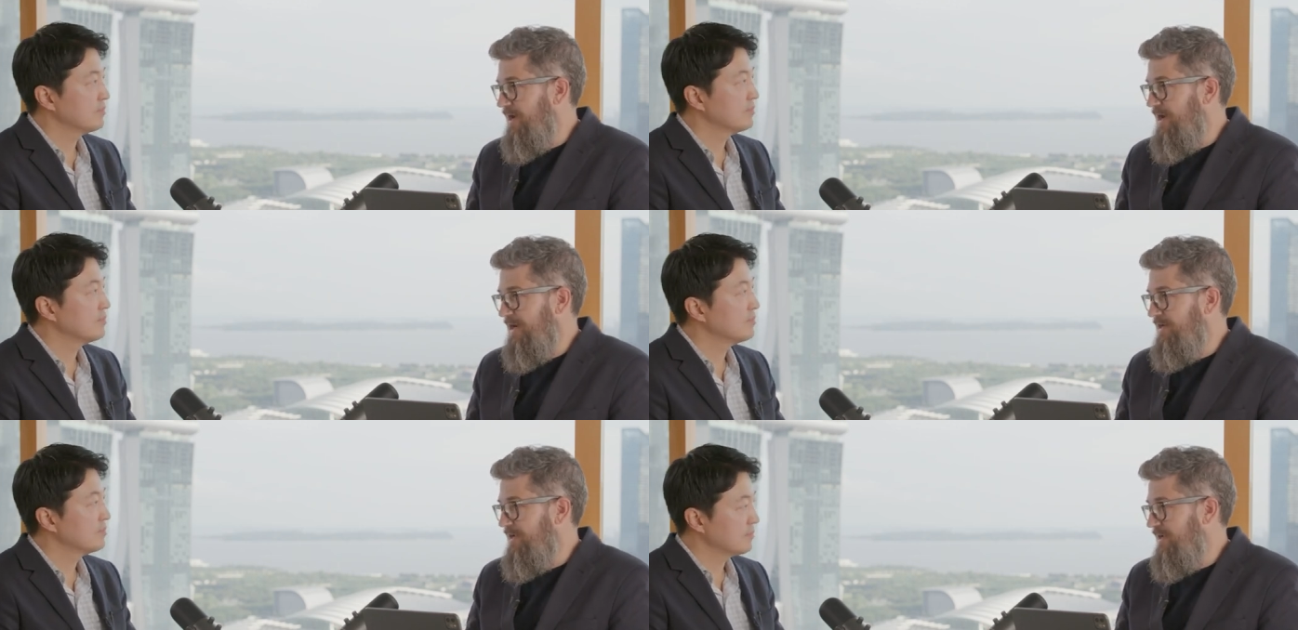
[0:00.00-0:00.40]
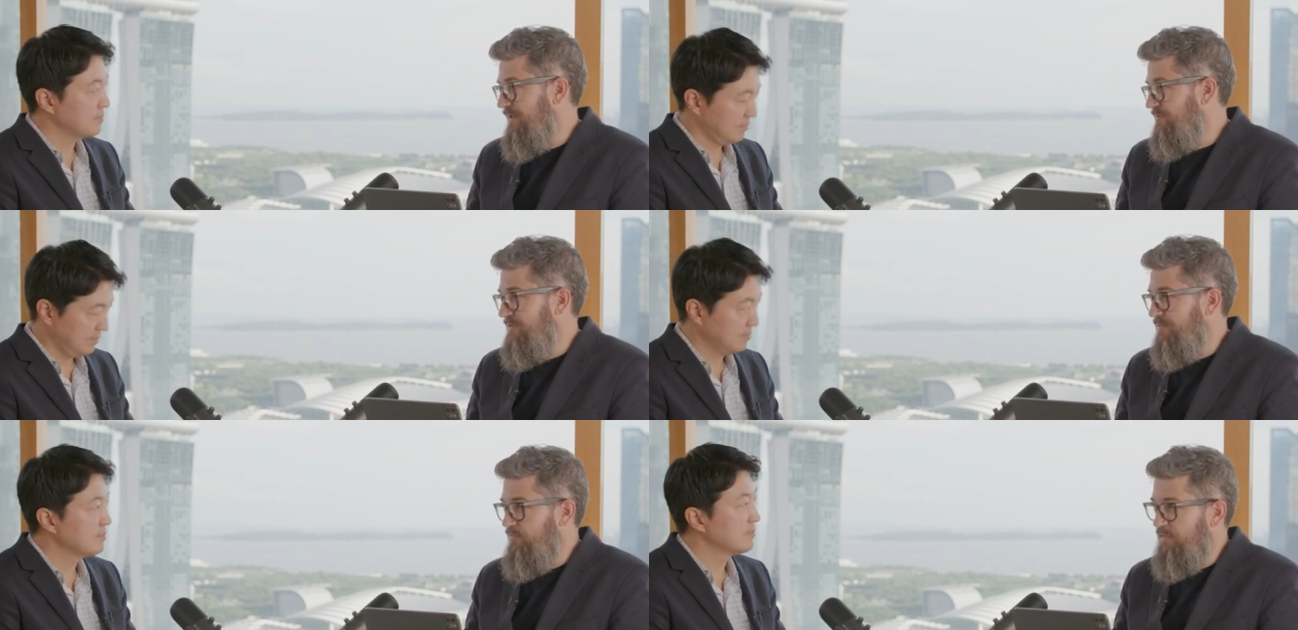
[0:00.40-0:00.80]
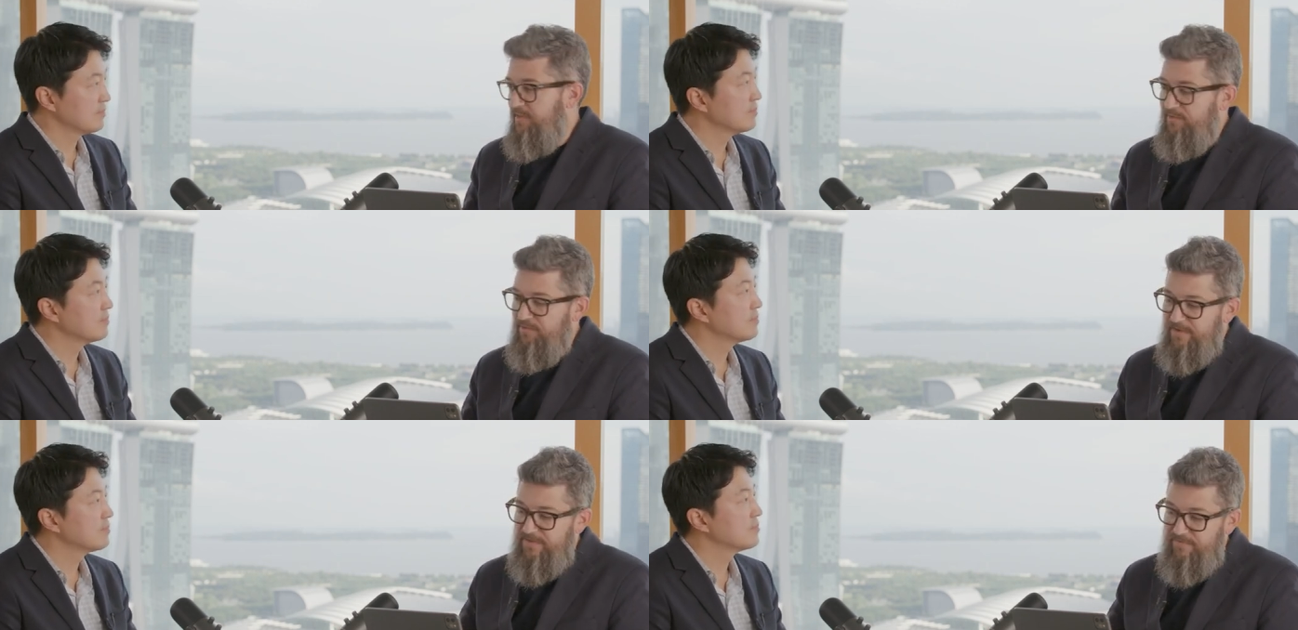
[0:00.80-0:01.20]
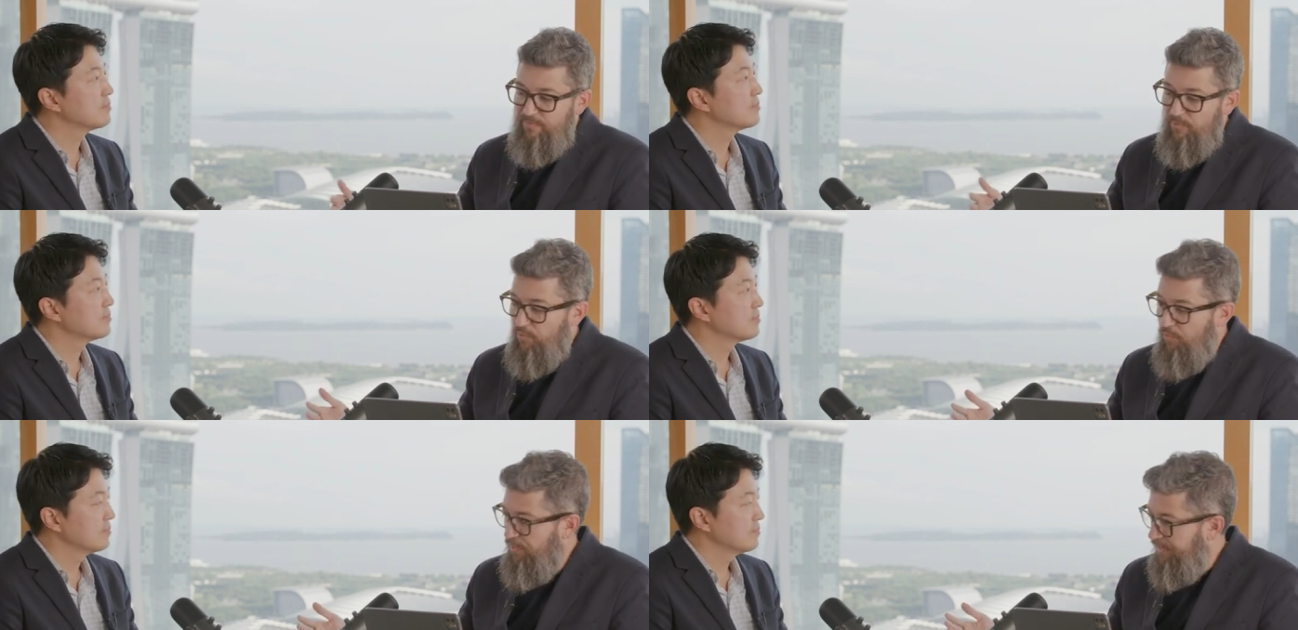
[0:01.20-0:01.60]
Speaker 1: guidance and whether it's
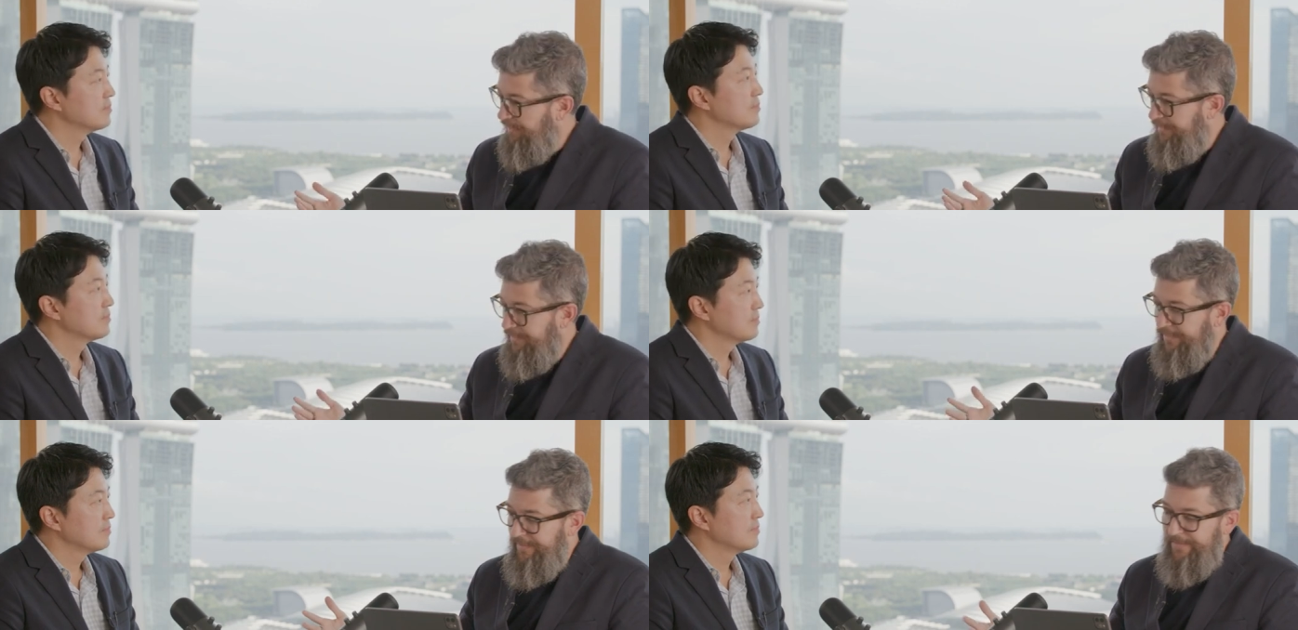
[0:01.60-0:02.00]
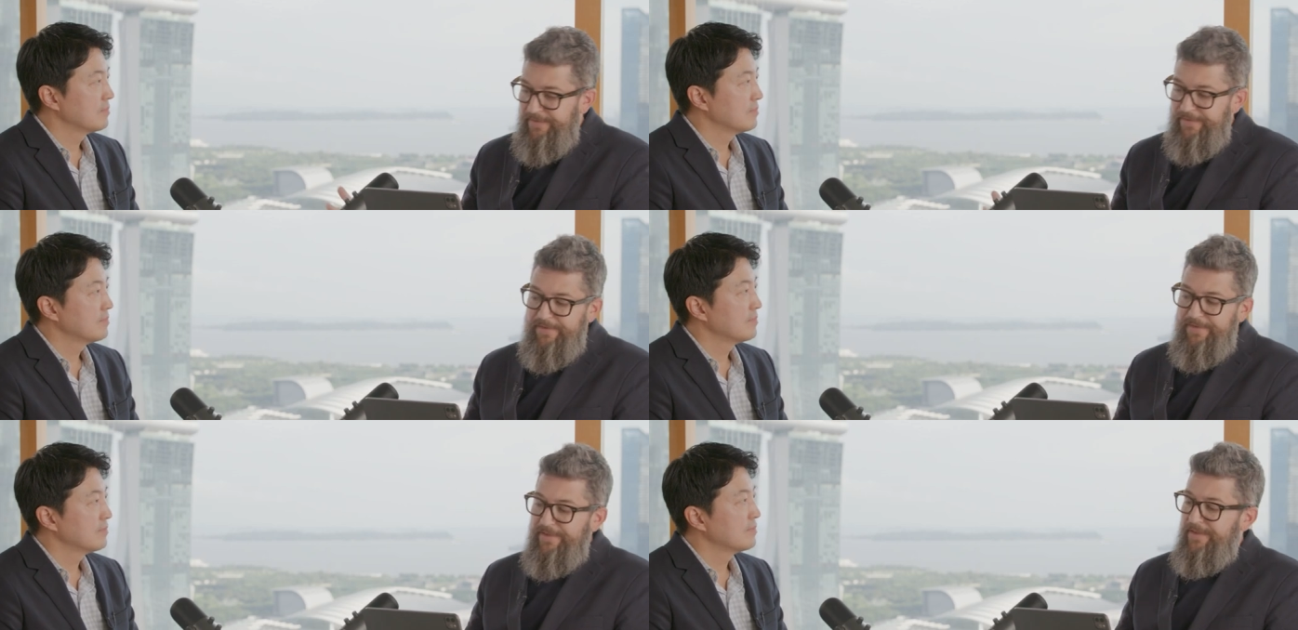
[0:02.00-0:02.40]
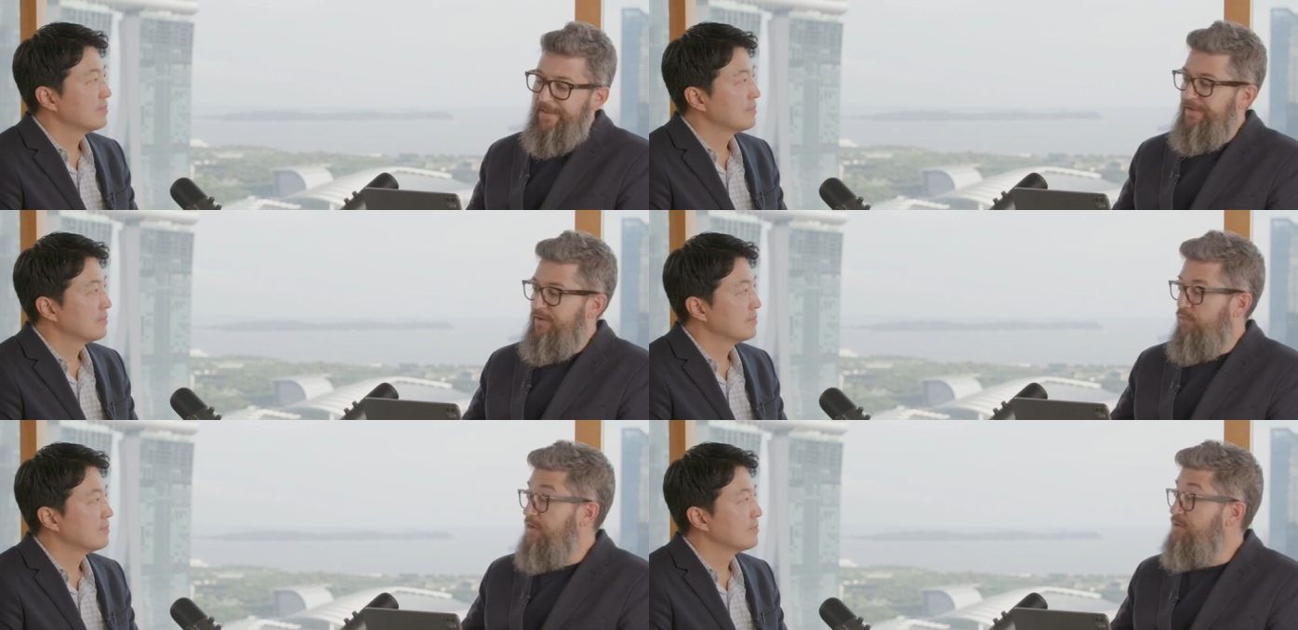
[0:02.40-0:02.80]
more, you know,